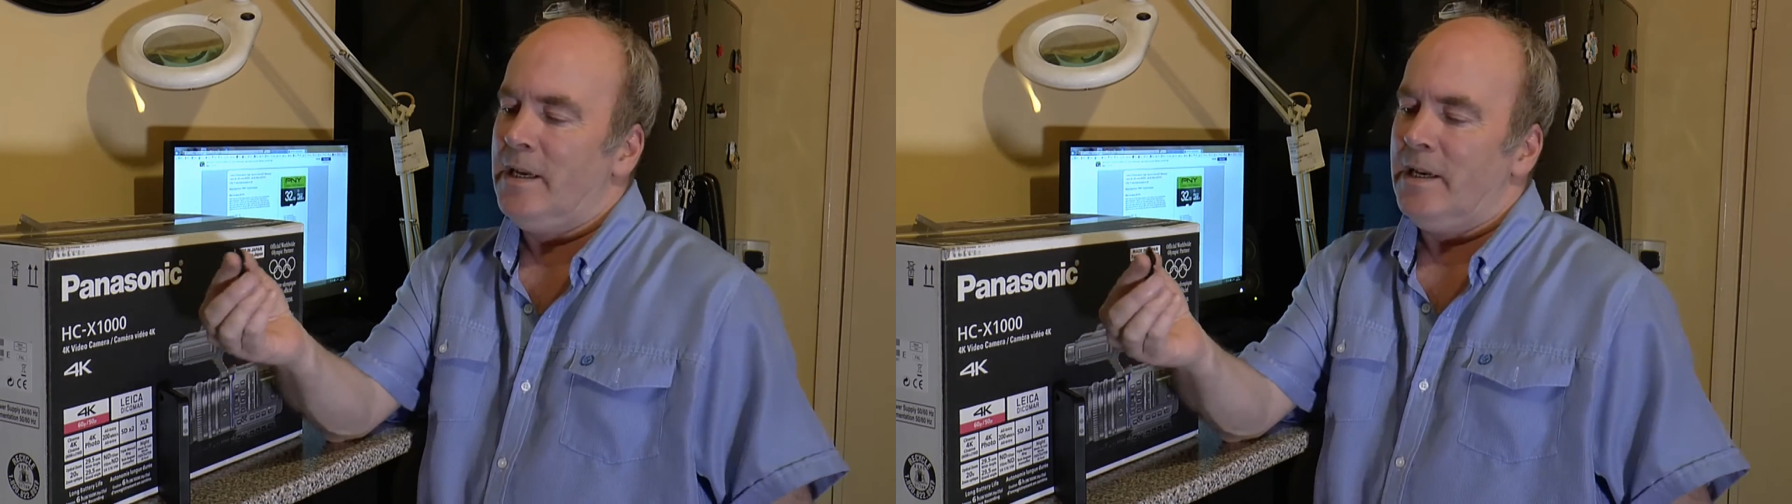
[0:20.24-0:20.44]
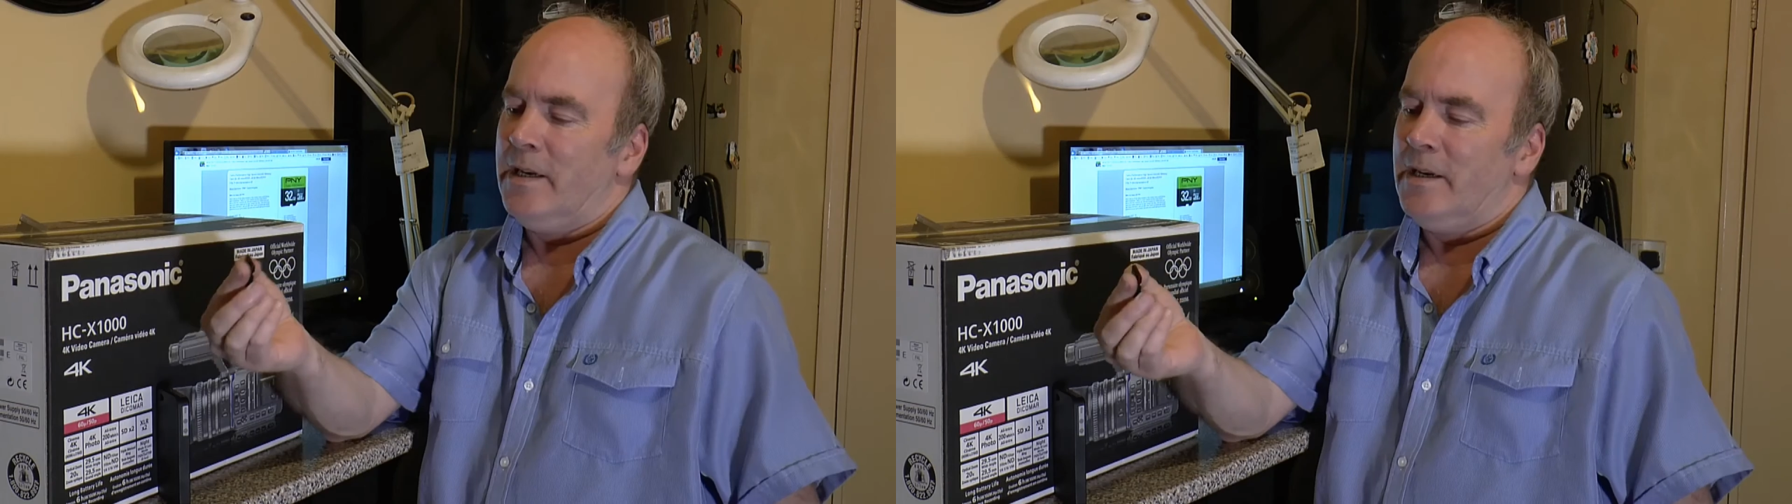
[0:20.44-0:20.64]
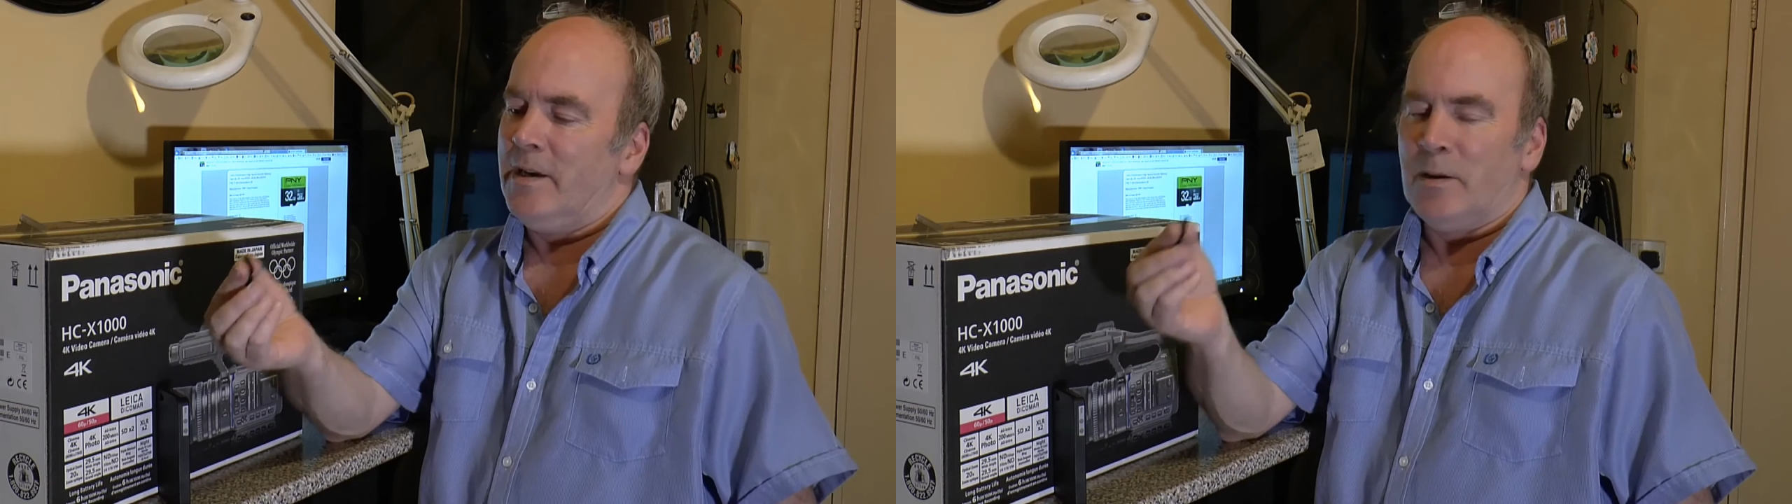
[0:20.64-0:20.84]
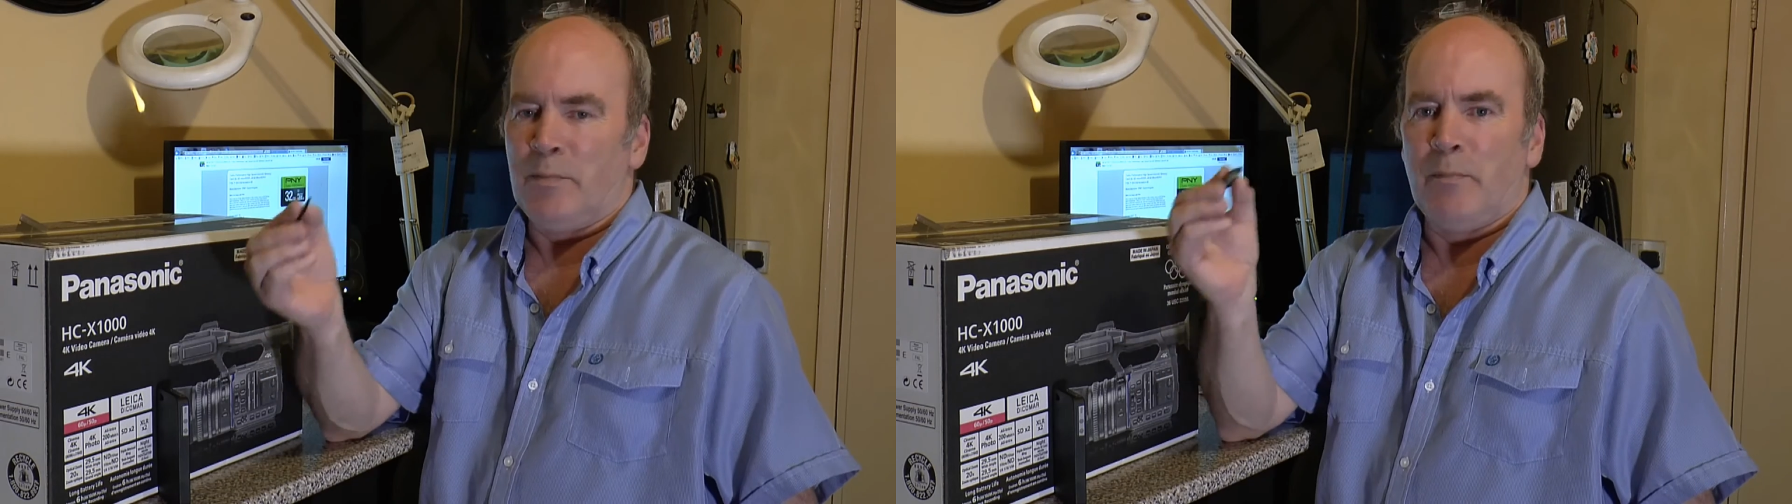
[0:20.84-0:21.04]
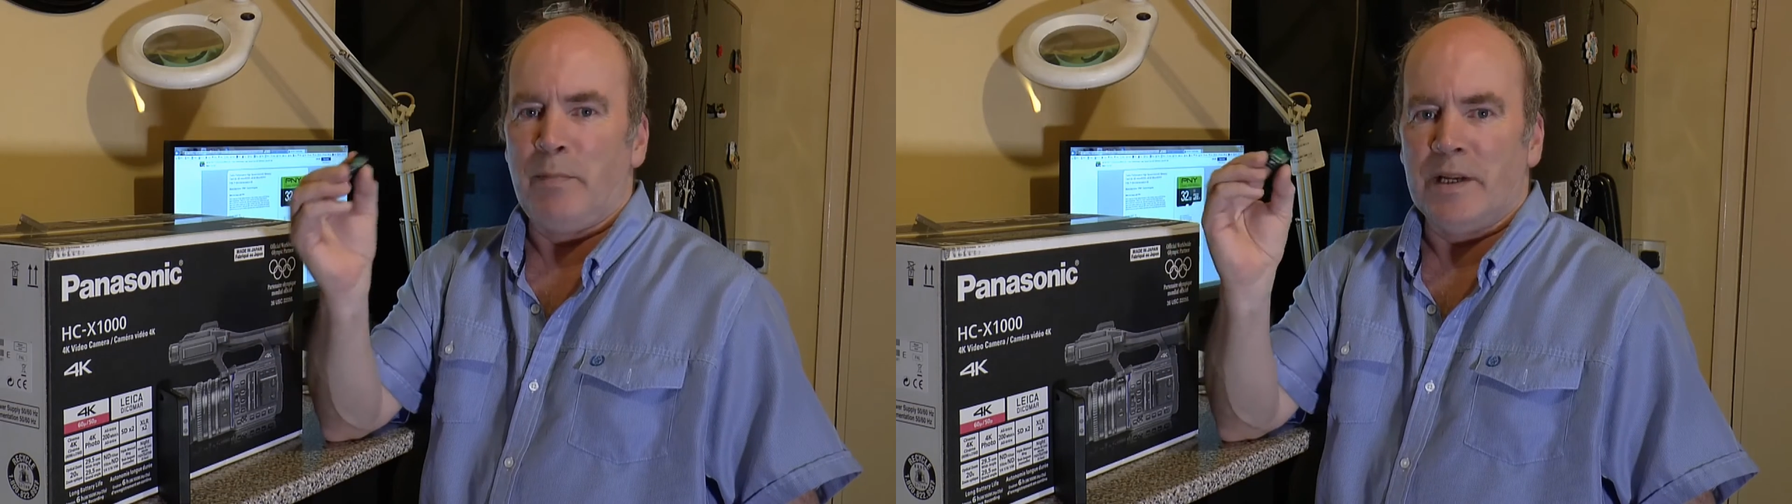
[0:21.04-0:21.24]
and I
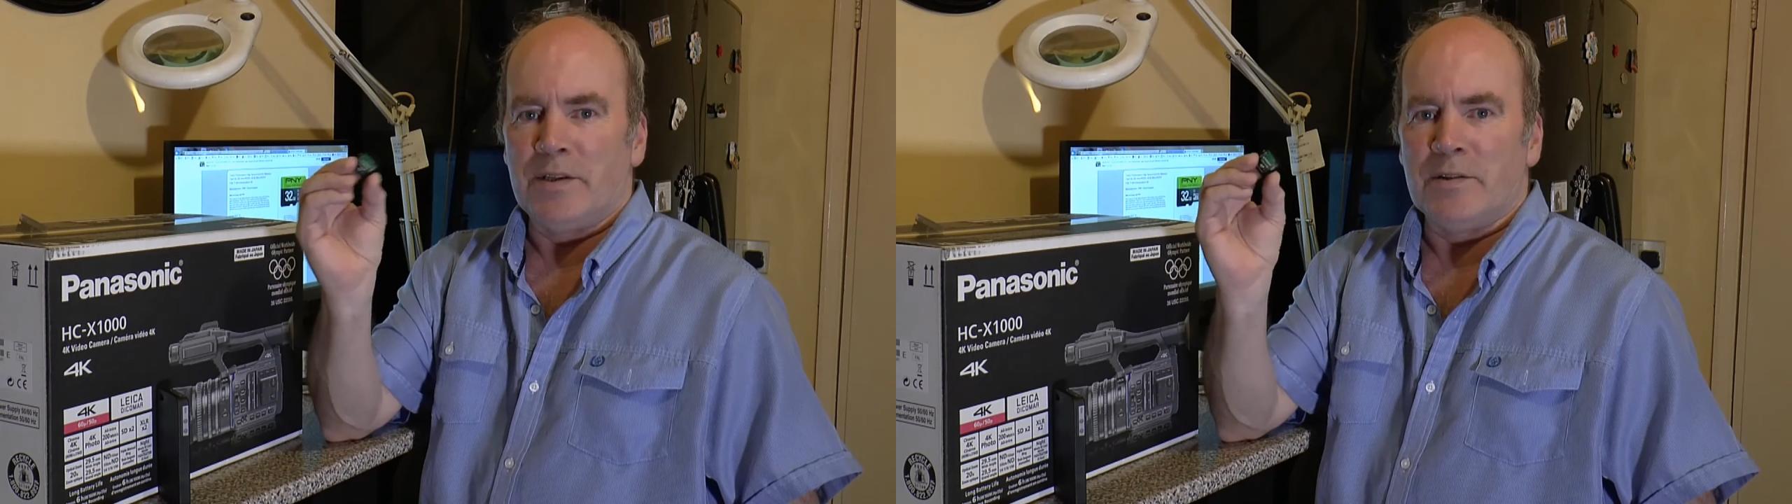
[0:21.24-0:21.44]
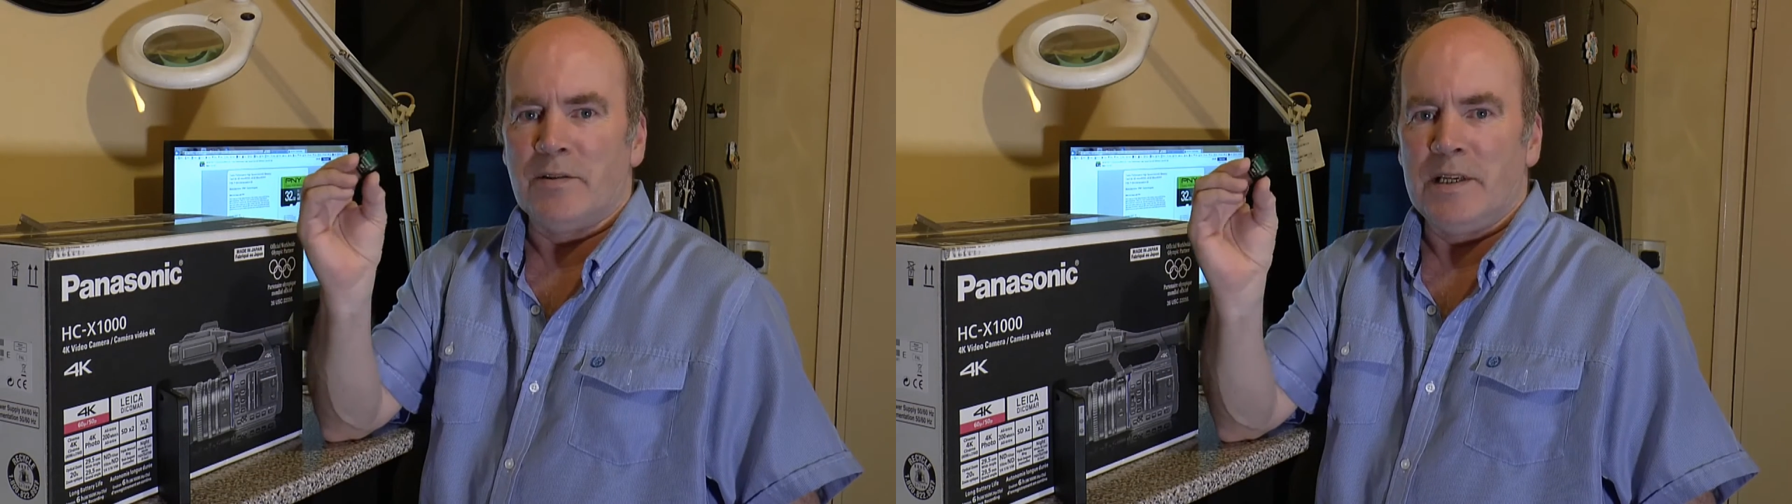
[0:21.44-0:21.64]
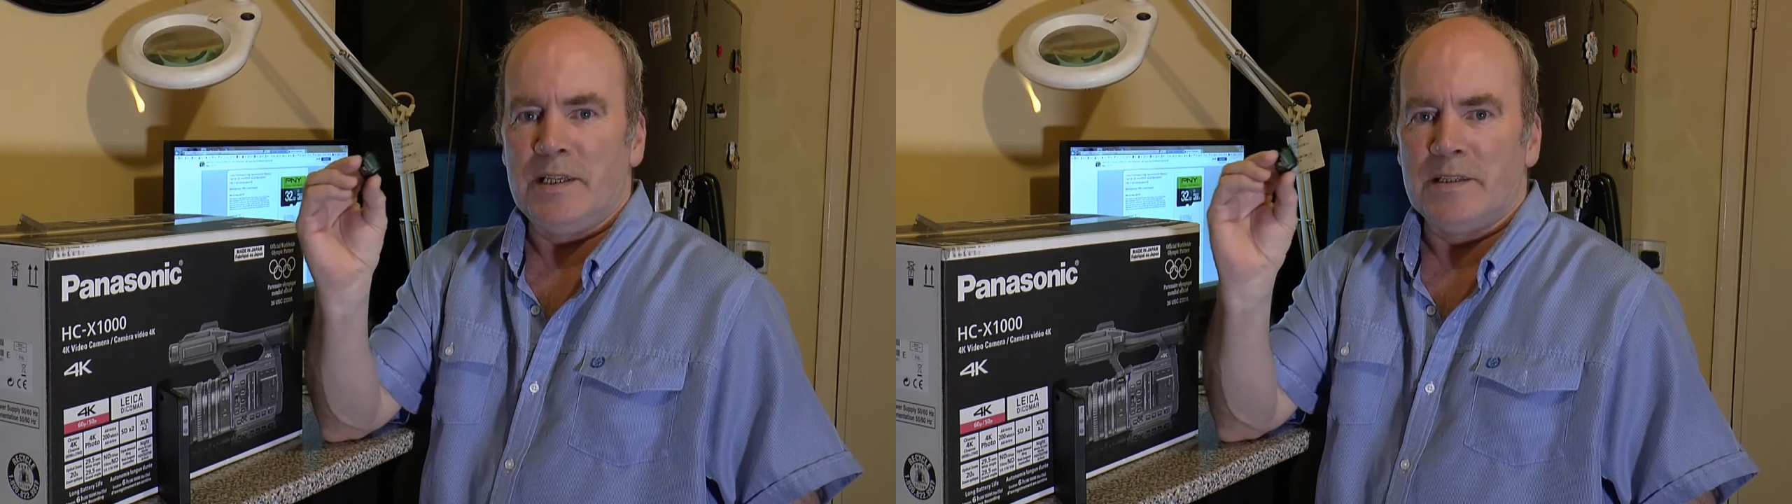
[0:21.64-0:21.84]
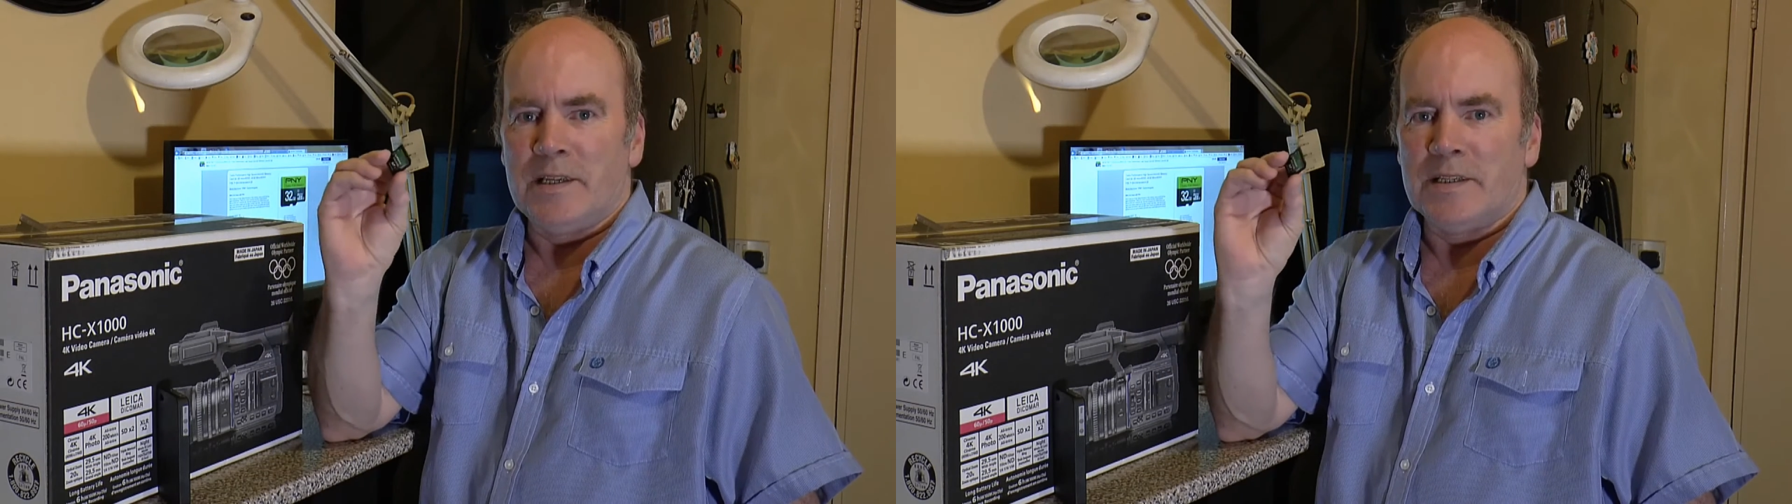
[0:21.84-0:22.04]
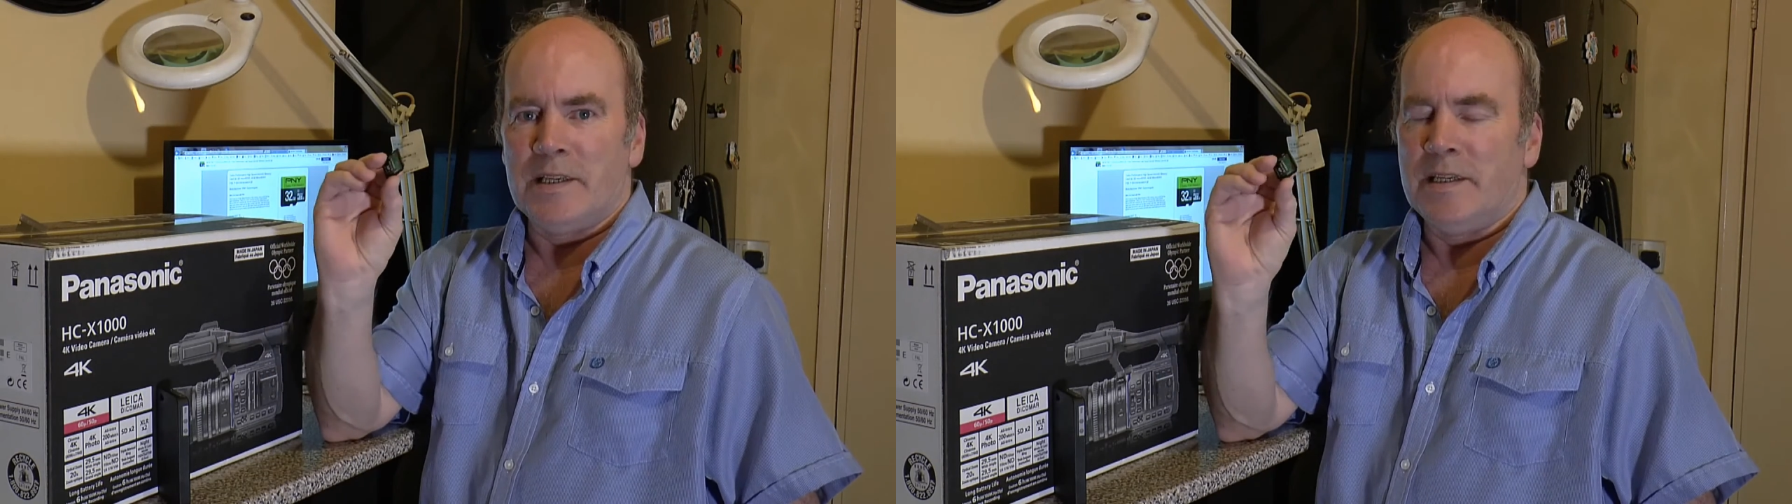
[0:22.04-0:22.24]
put pictures on these
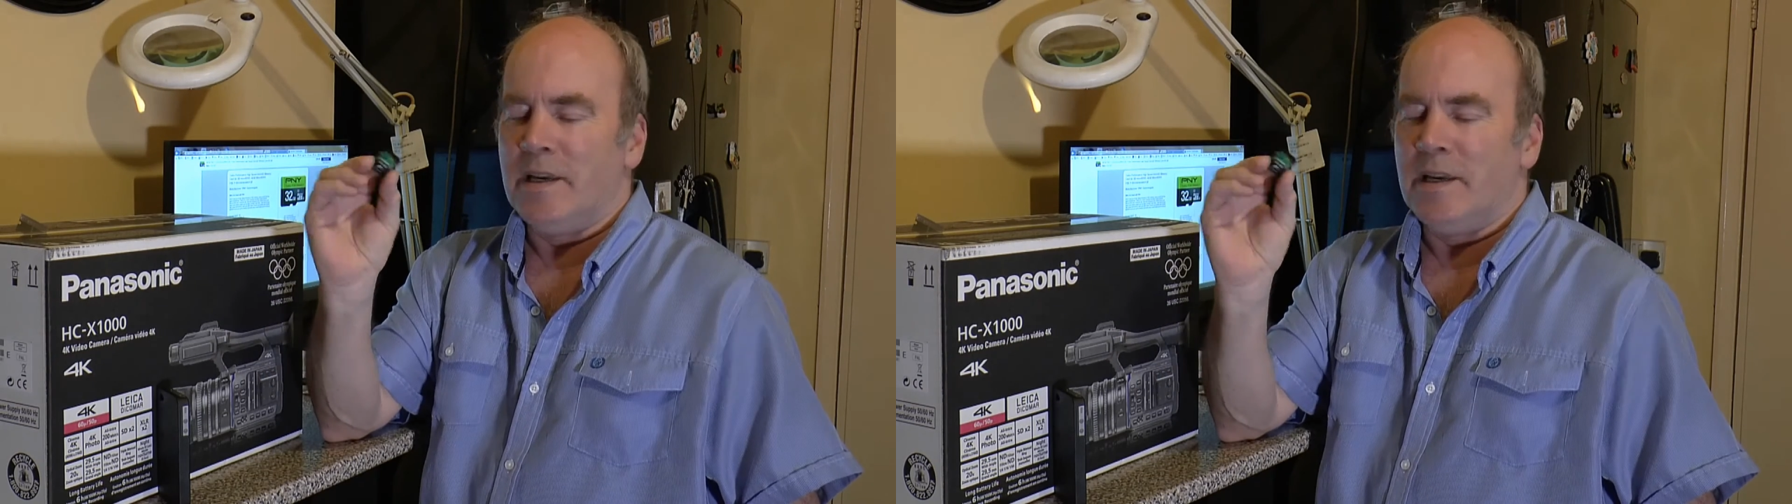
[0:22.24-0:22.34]
SD